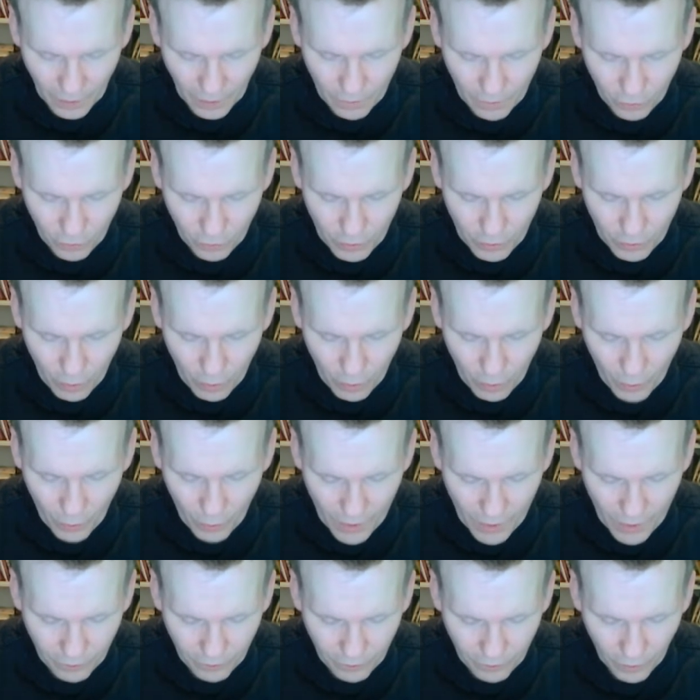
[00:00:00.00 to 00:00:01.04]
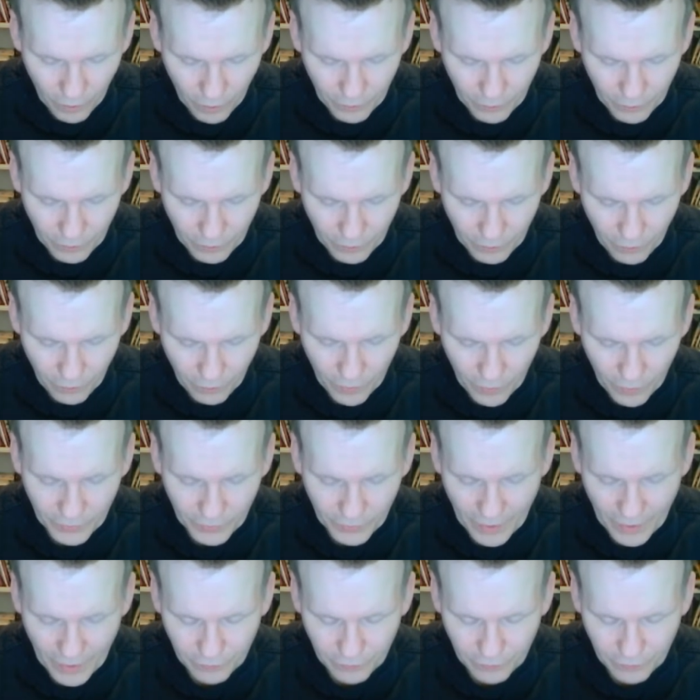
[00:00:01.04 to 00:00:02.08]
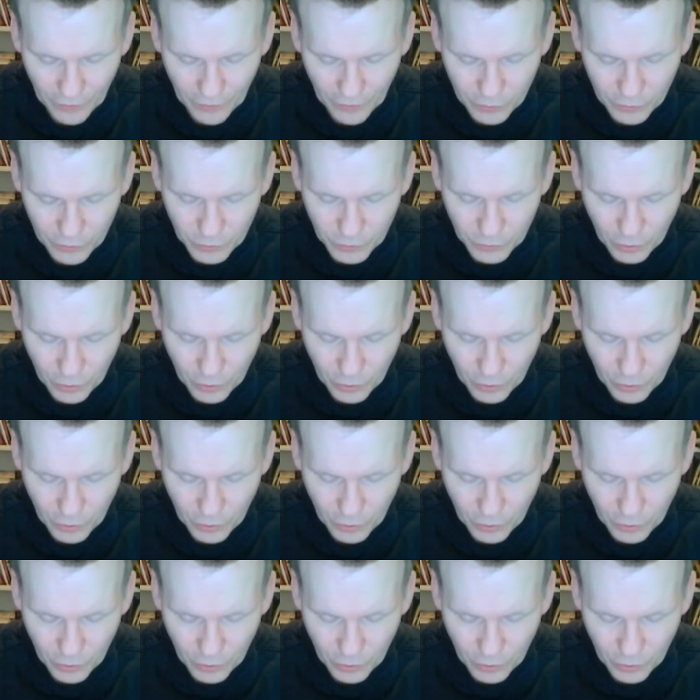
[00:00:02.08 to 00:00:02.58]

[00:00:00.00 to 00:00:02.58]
Furthermore, we have fathers, fathers in our flesh which